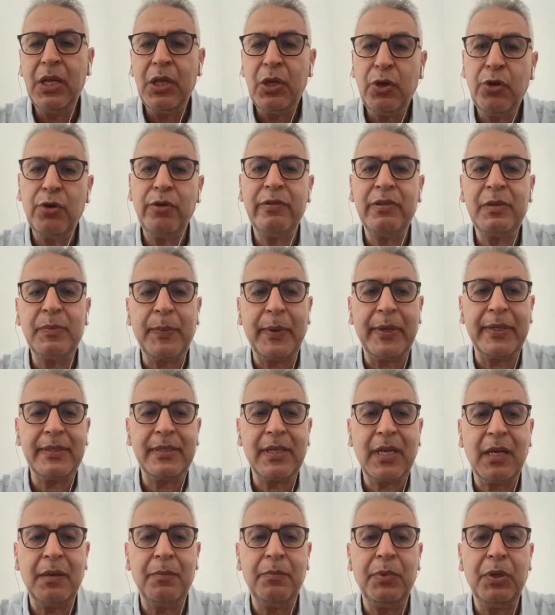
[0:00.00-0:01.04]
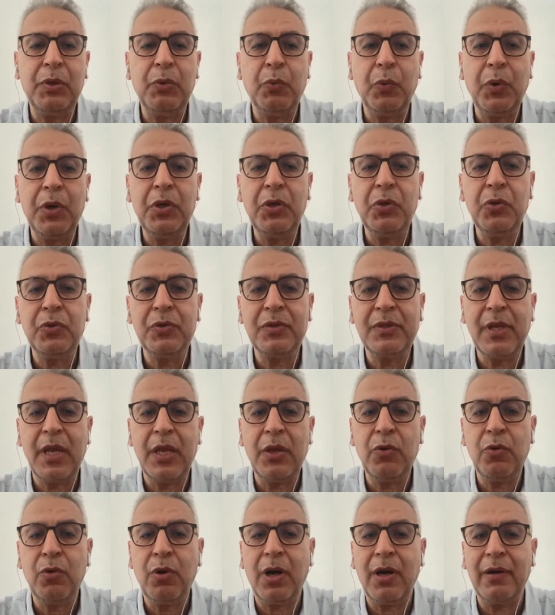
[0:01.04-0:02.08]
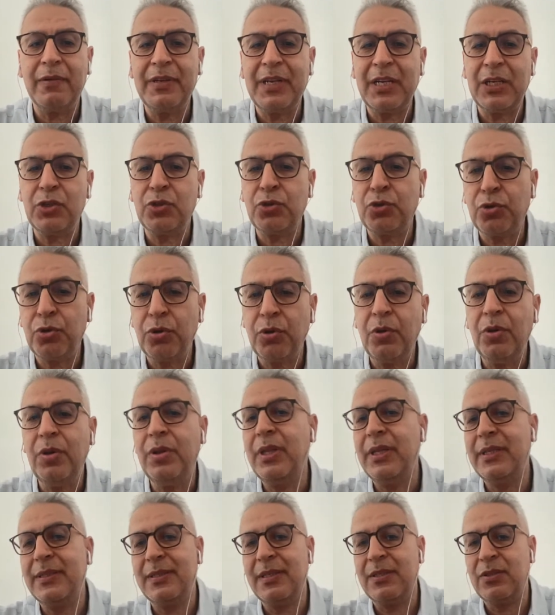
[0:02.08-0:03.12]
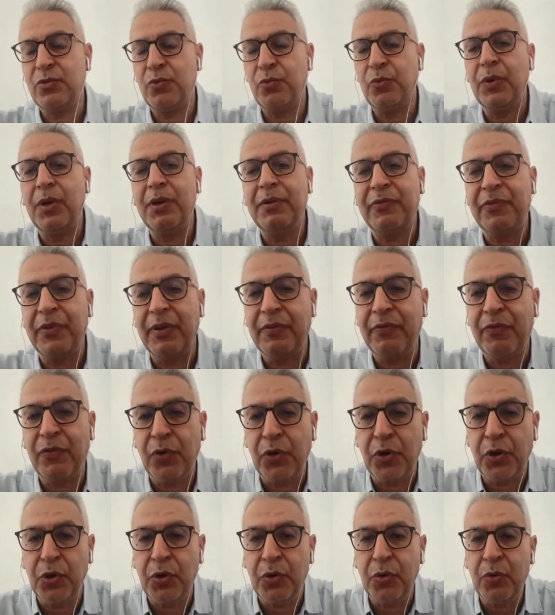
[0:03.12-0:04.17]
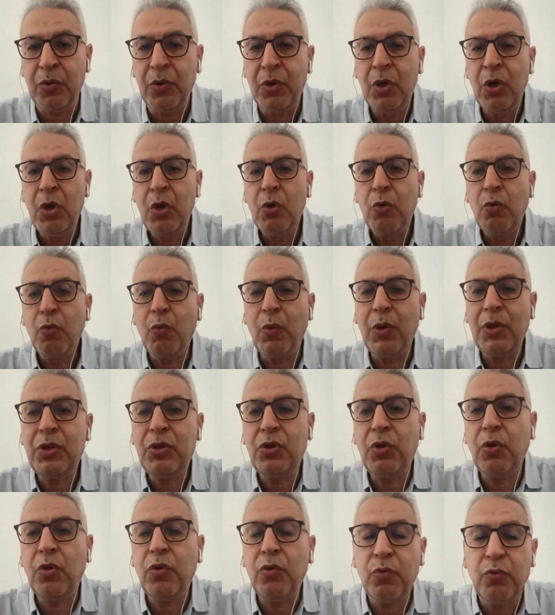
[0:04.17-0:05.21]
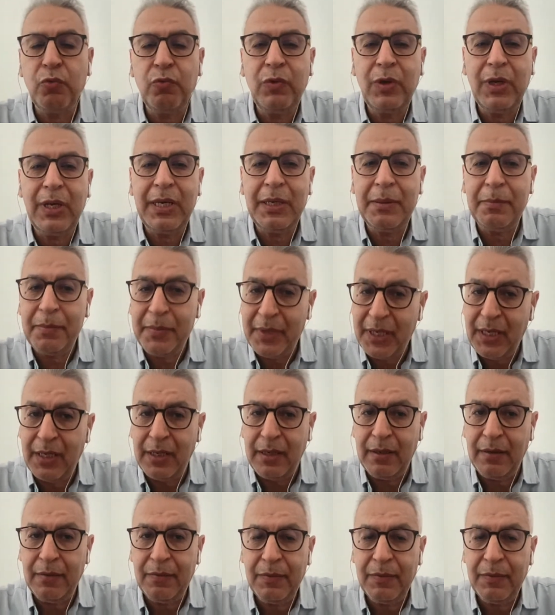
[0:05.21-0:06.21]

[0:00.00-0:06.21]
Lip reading: Your response can be, when you say you are not sure this is a real fit for you, what do you really mean?